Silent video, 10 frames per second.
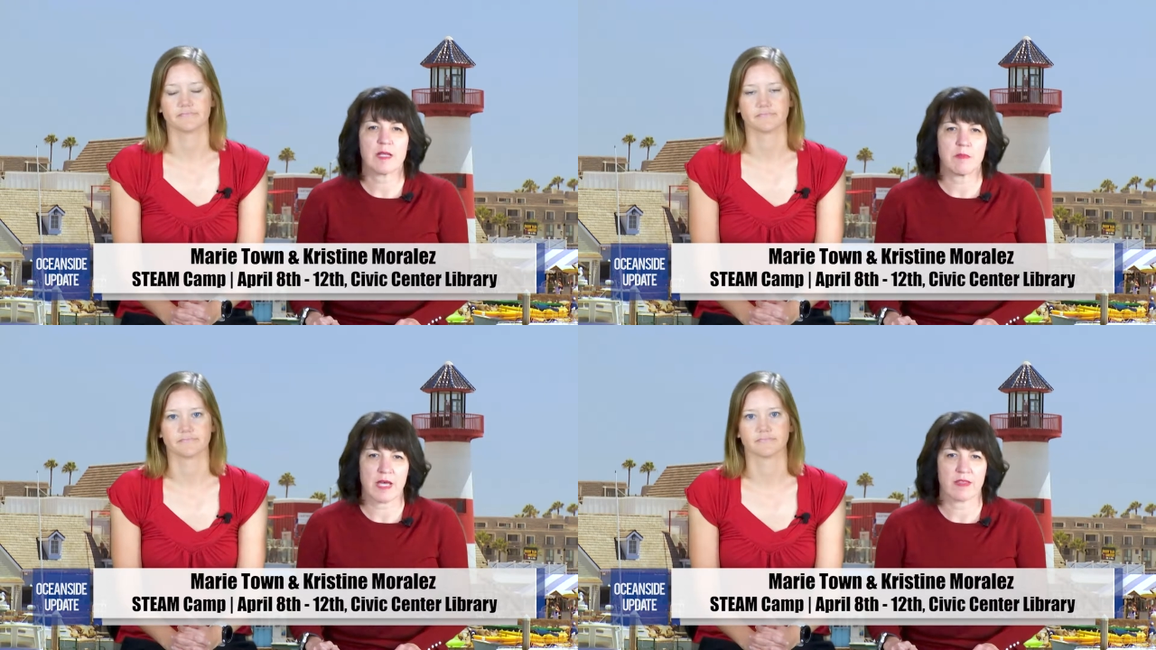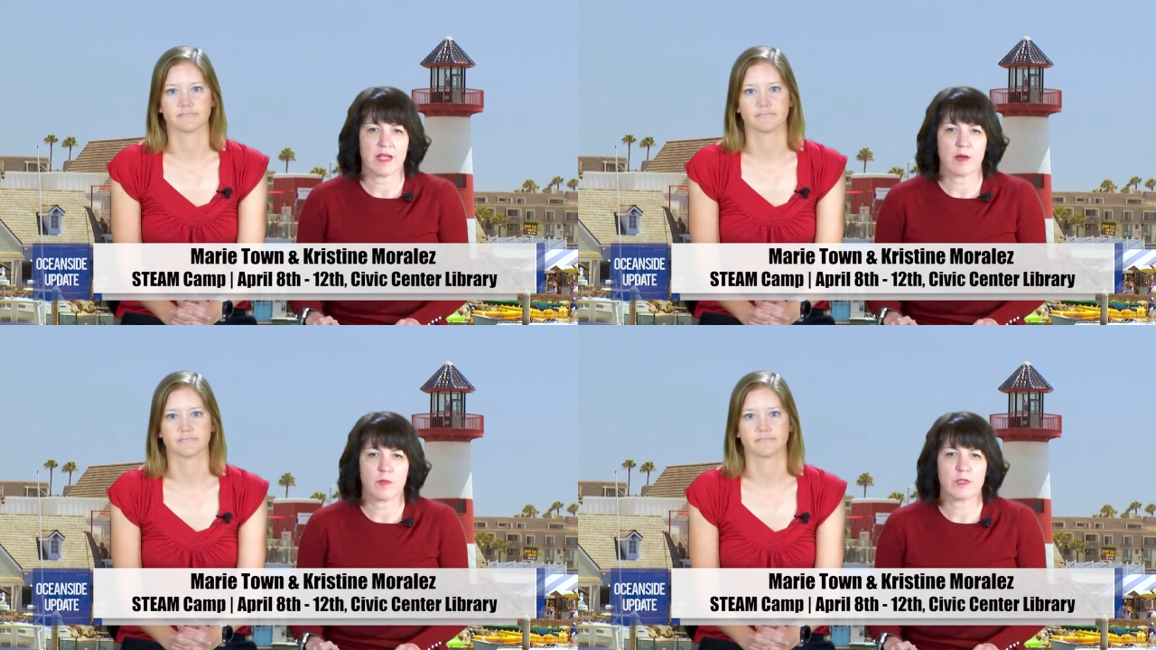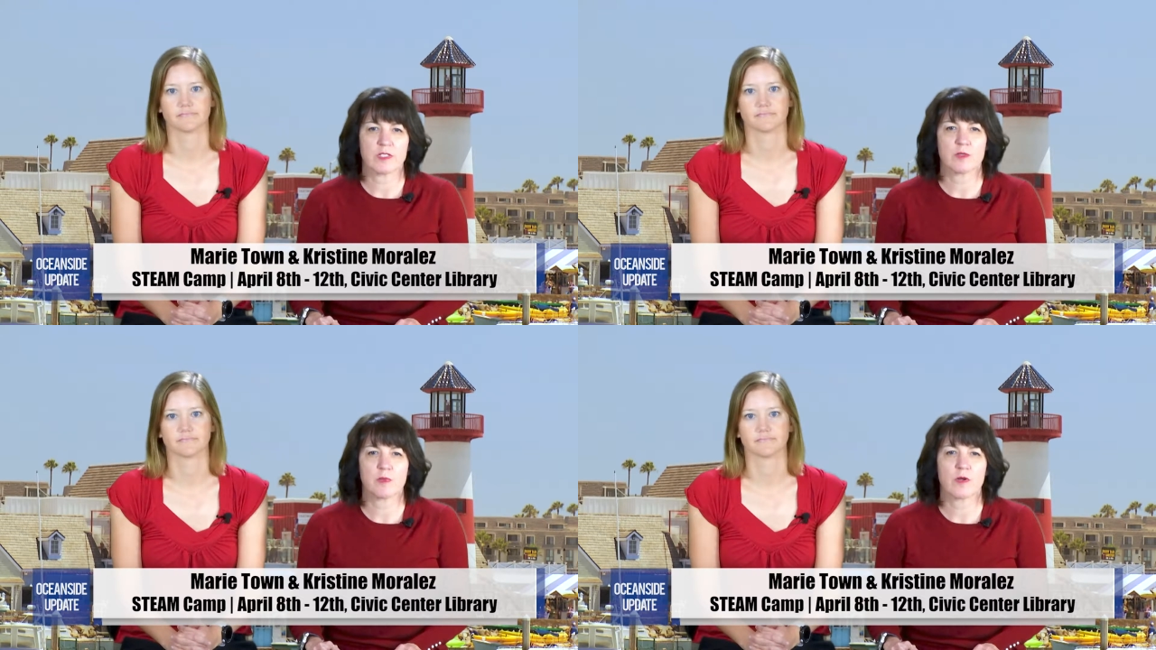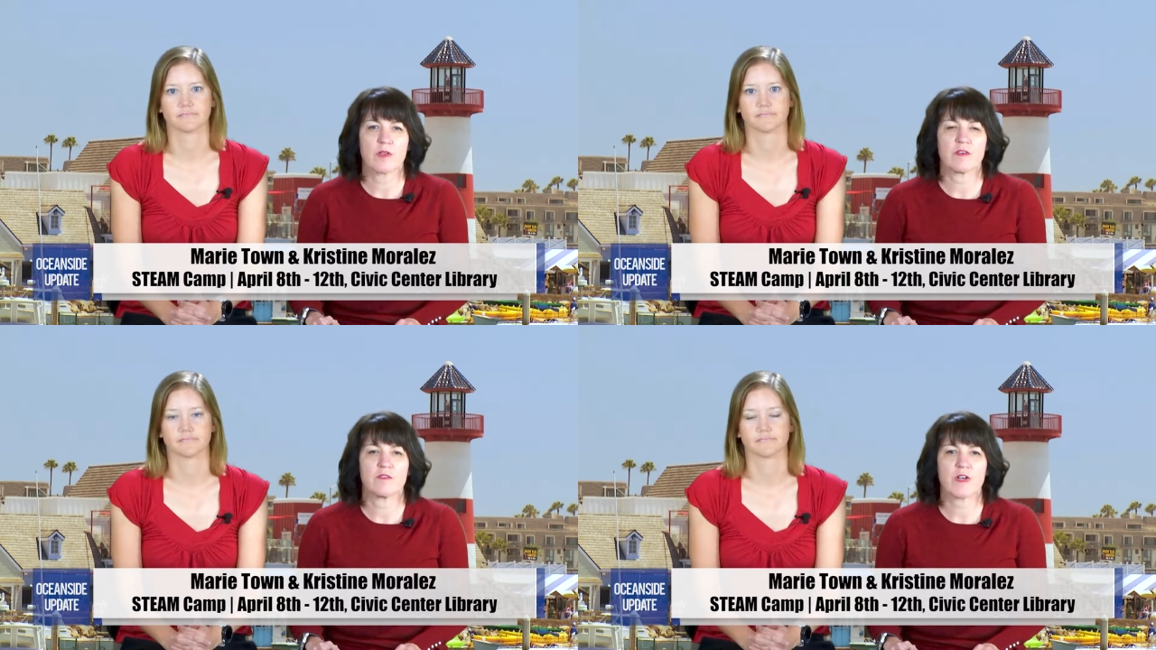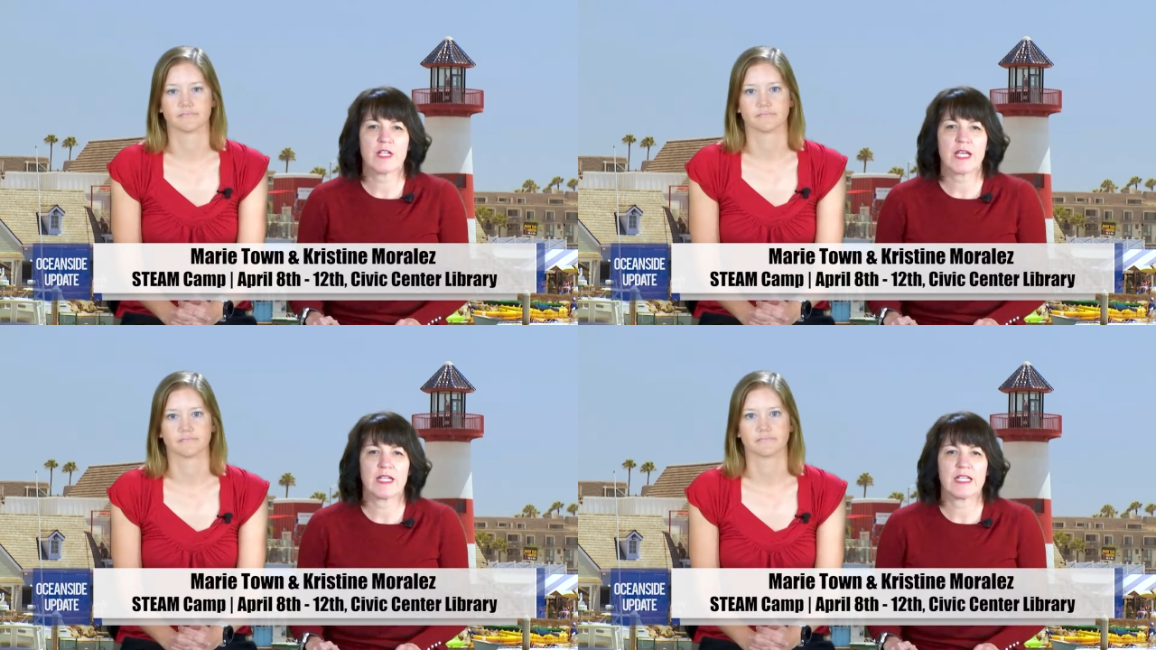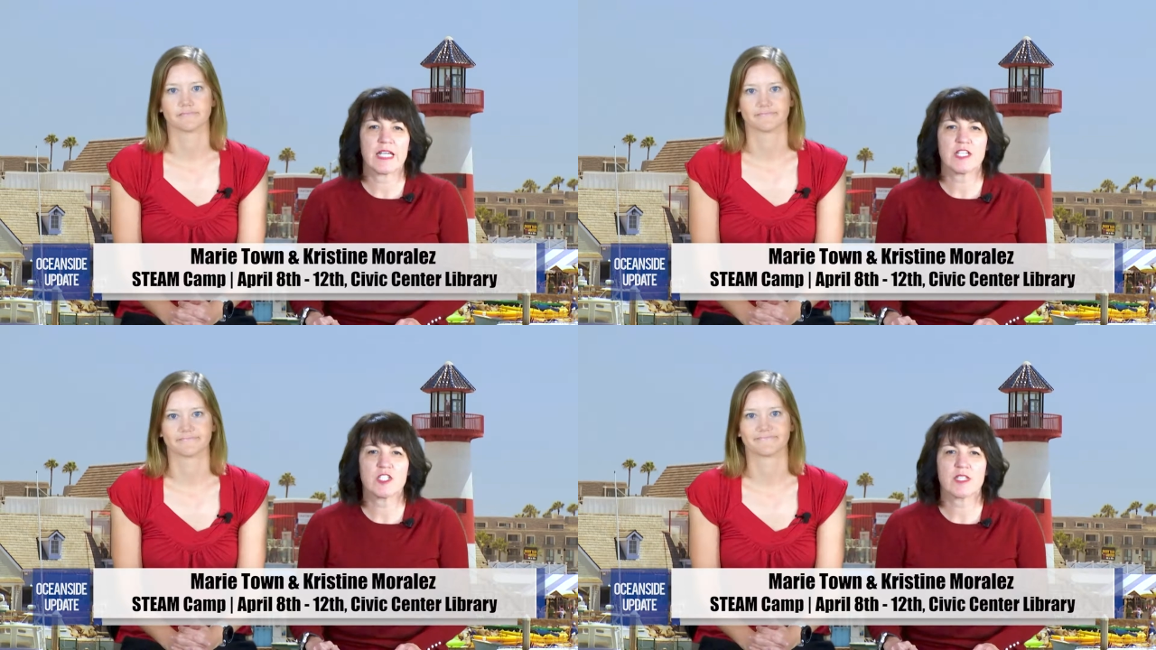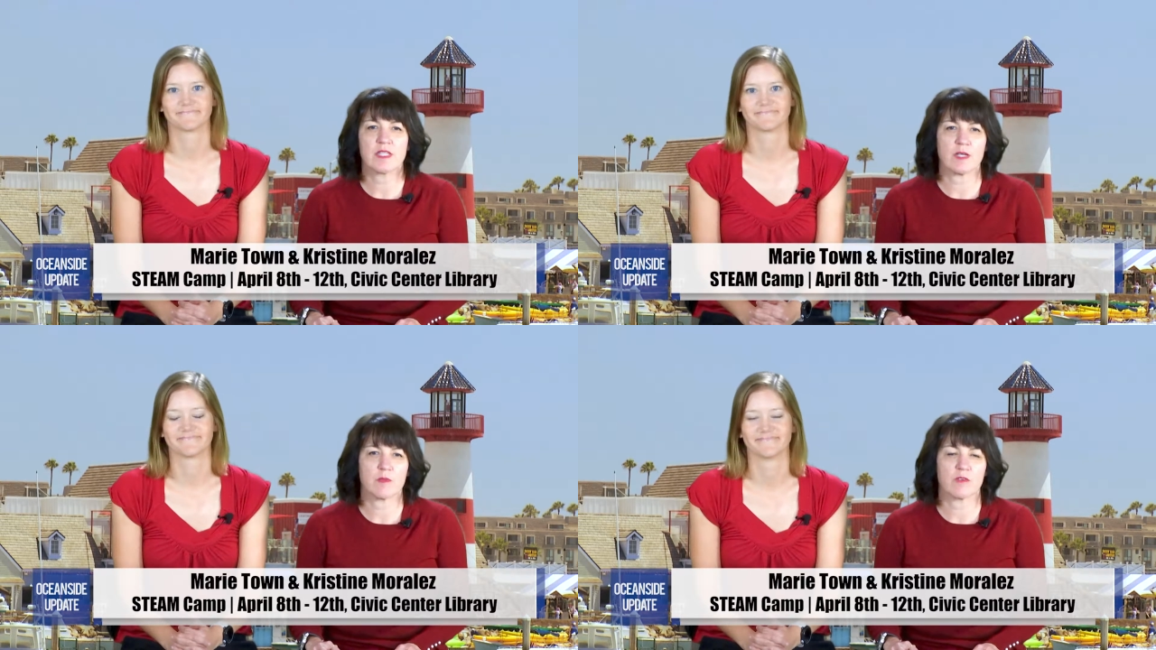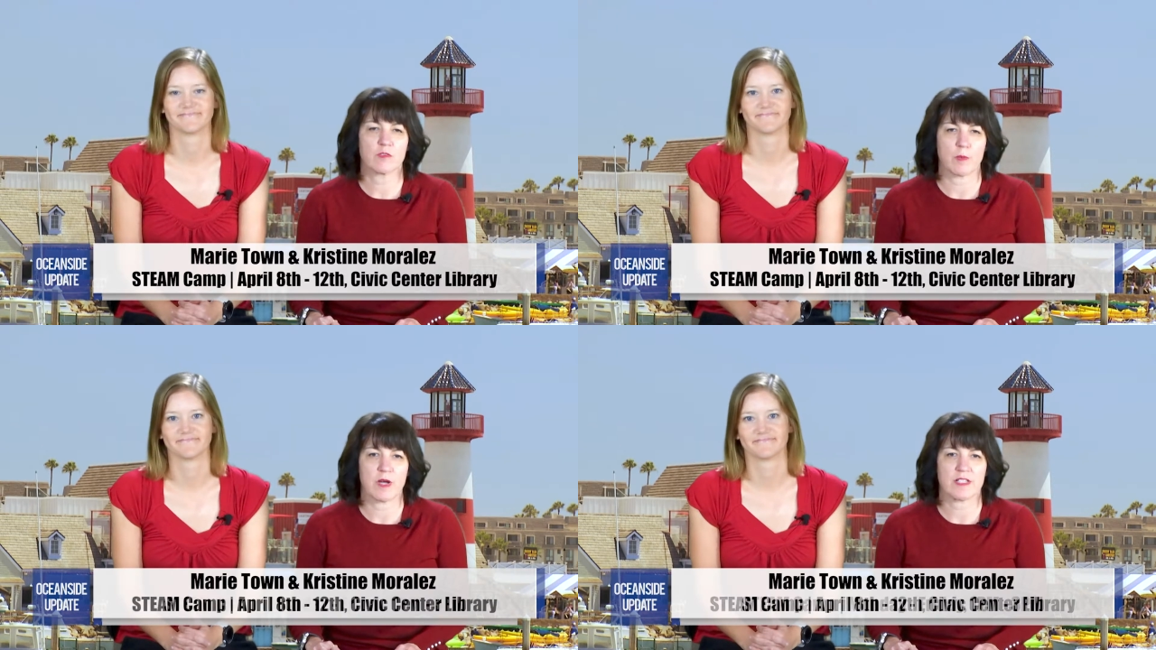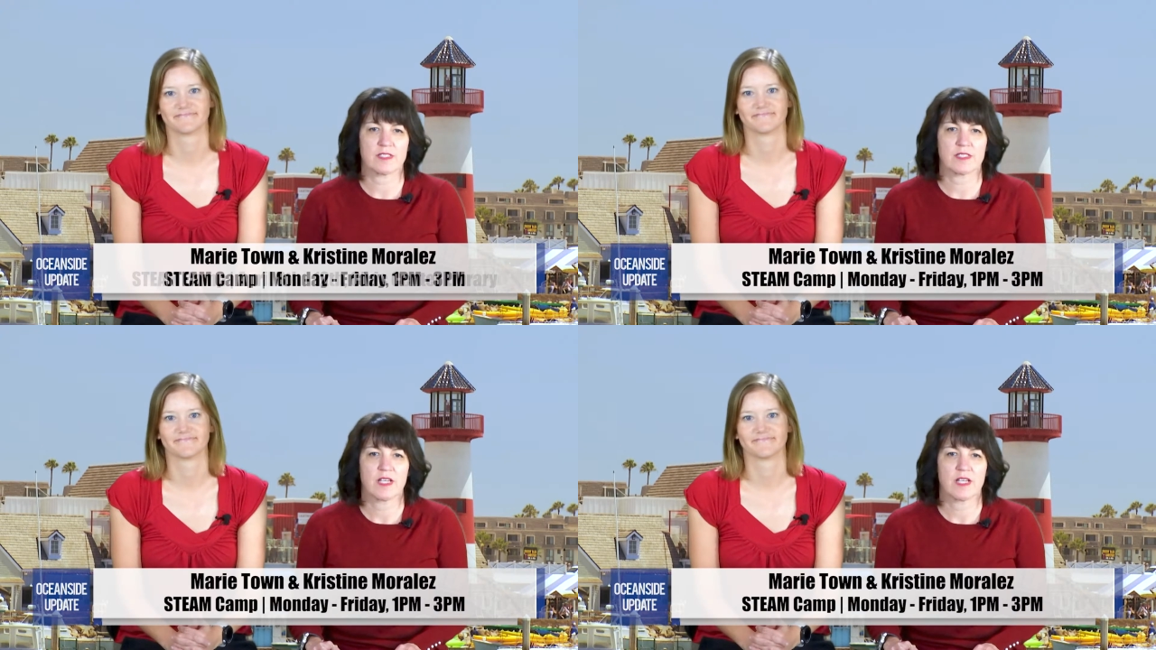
Speaker 1: and Math camp will explore the fun and engaging theme of robots.